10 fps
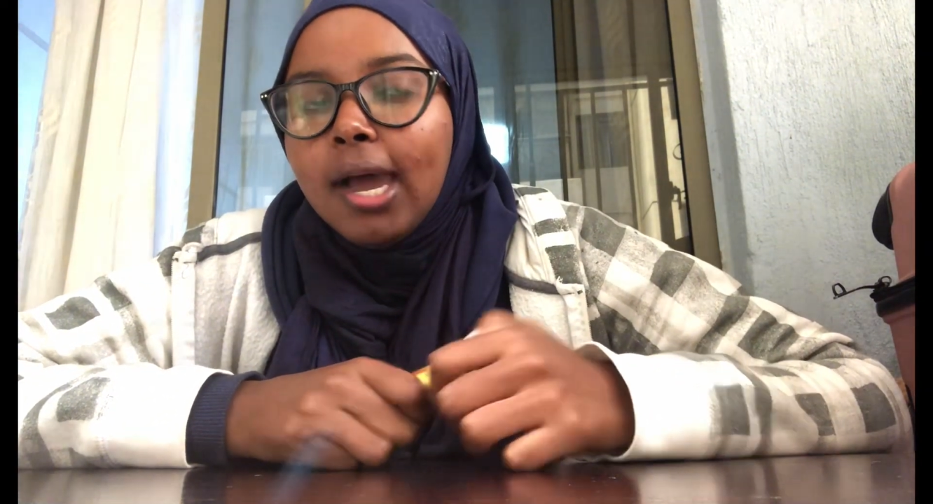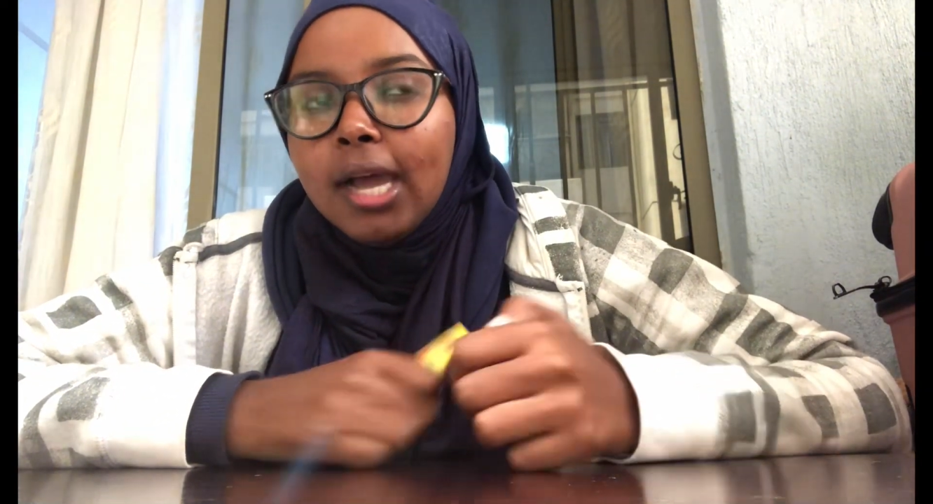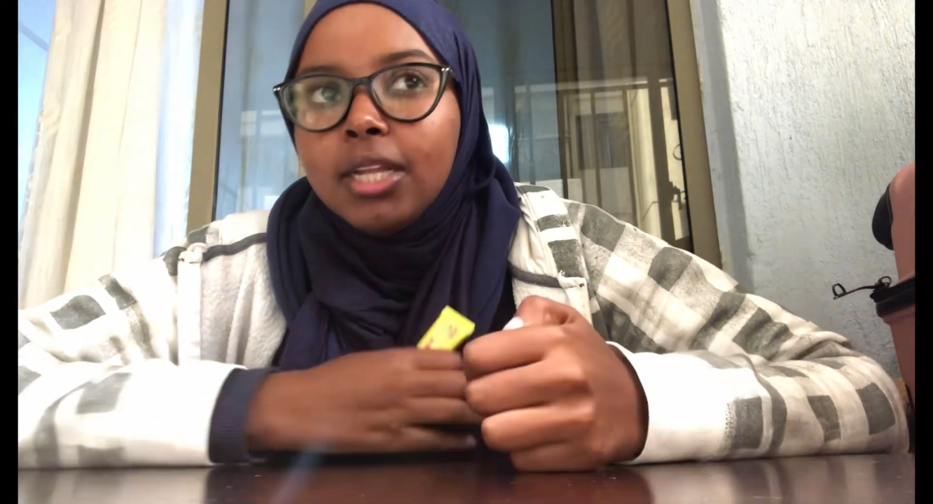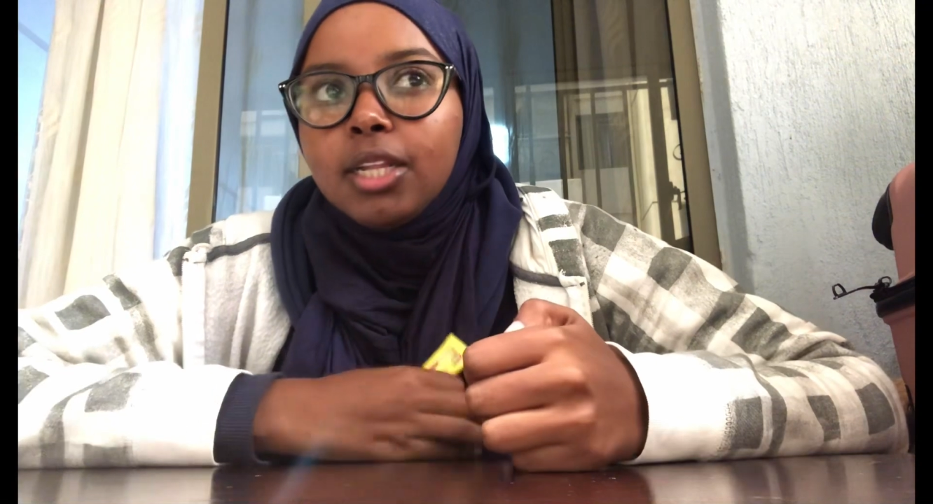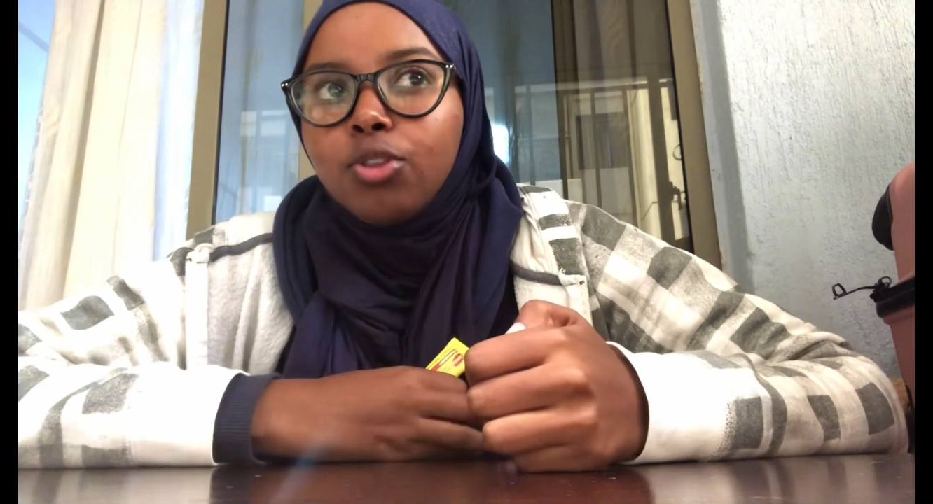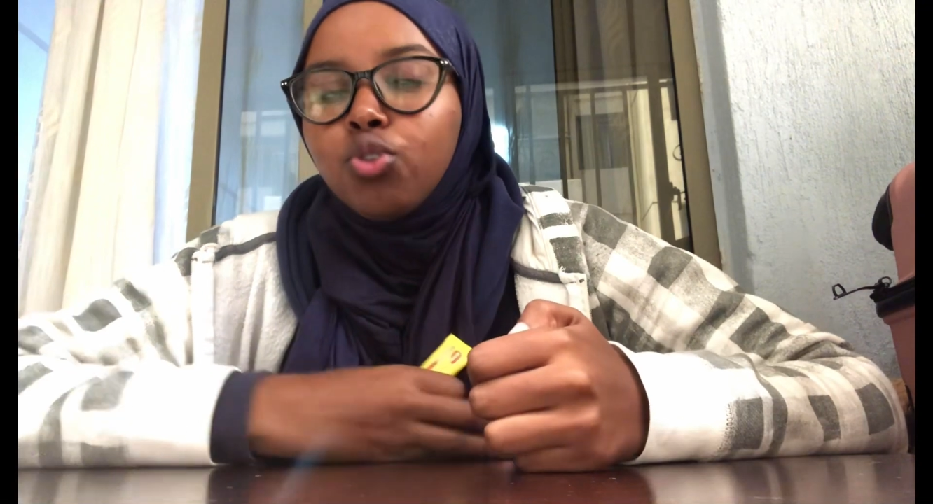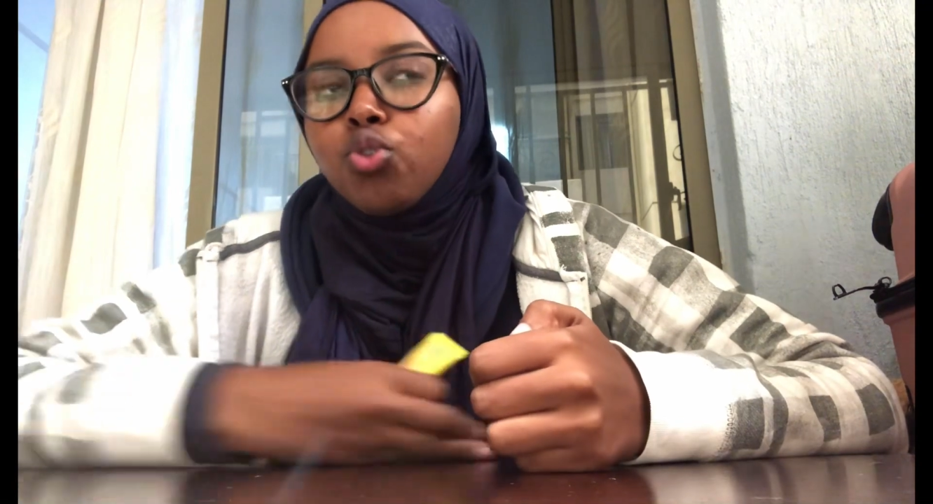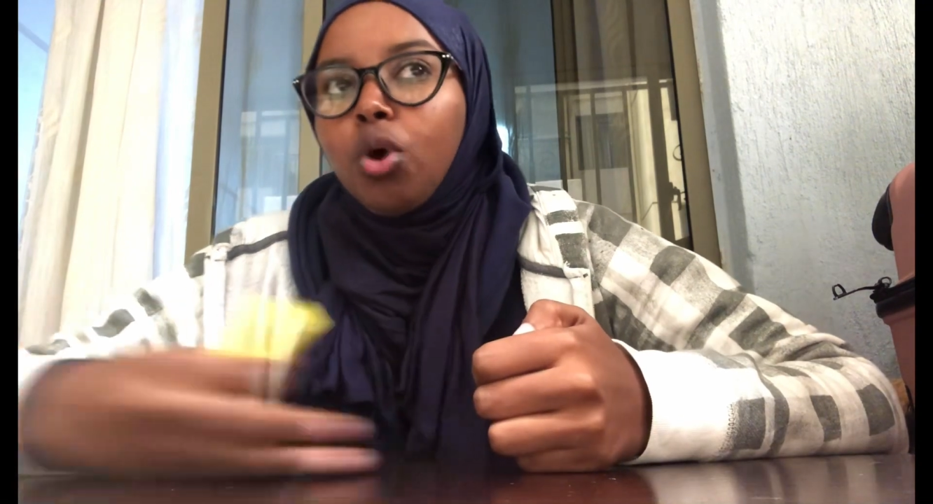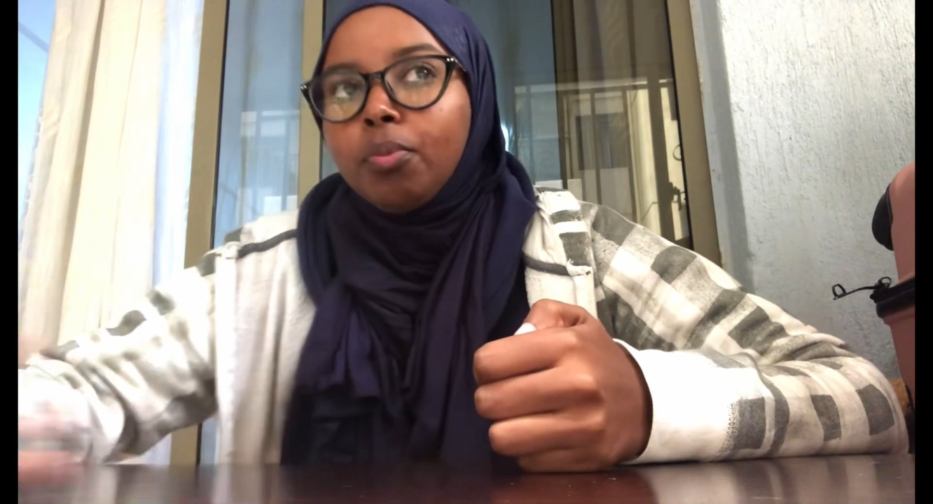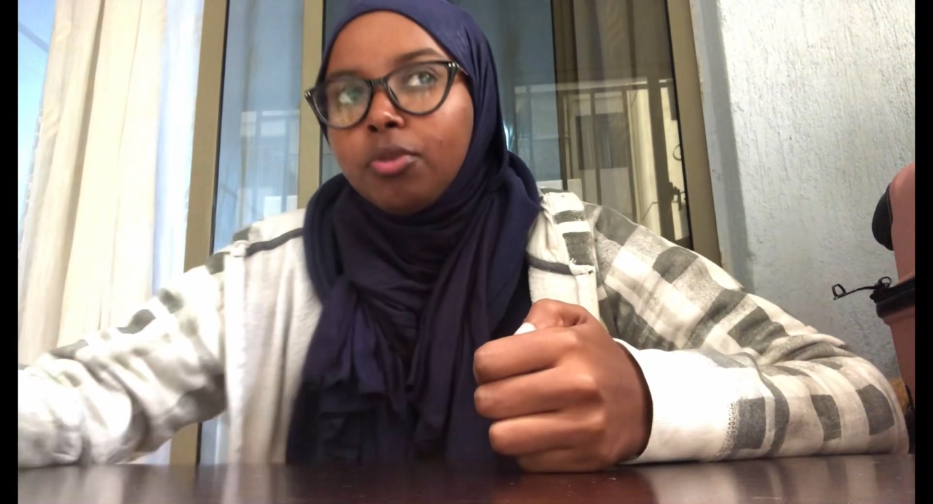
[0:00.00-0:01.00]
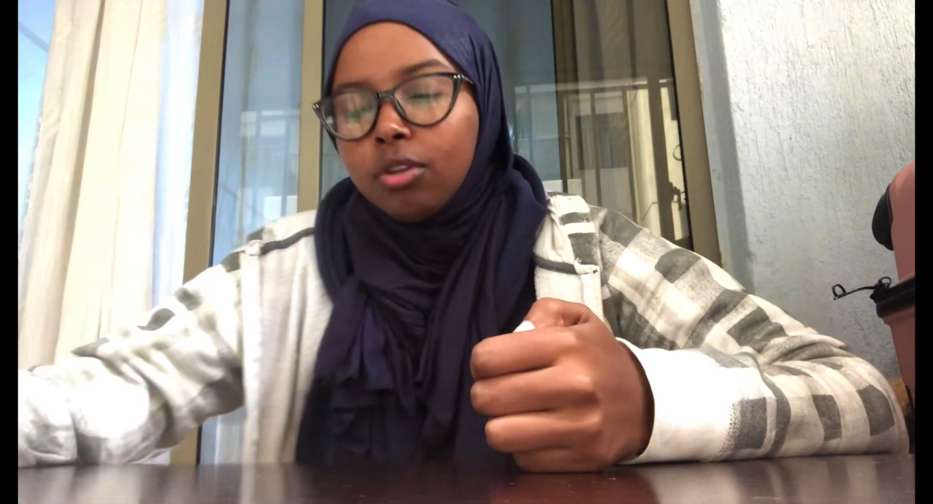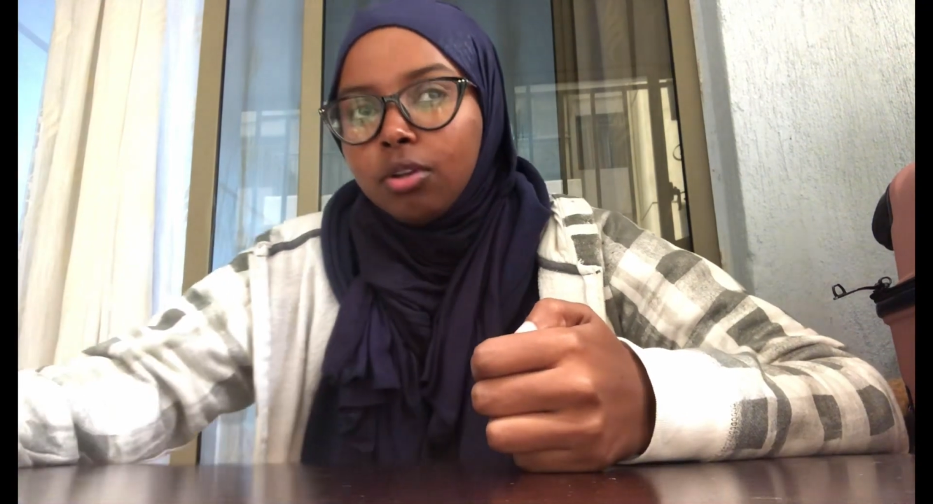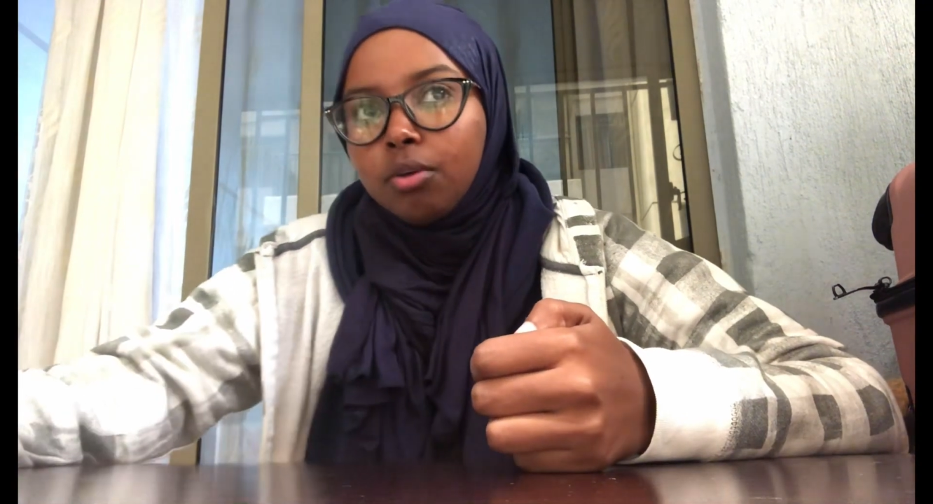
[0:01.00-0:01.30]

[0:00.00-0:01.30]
I stopped